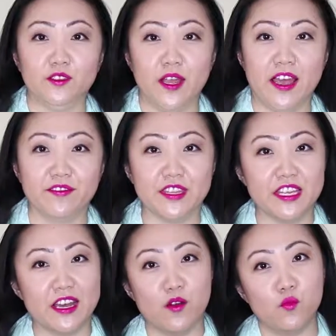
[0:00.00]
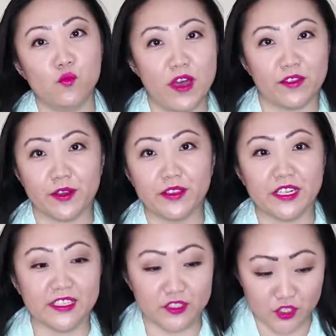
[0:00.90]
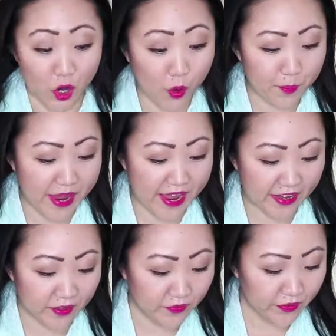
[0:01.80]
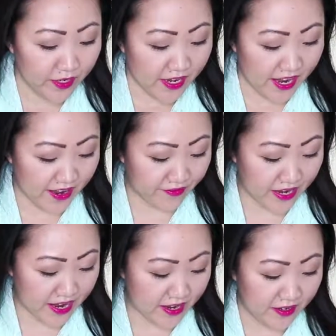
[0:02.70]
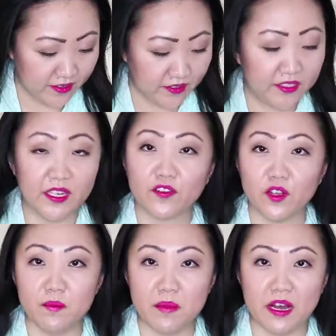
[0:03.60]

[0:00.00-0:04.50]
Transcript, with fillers: also have the uh, Weather on the Nines tote bag. I've got several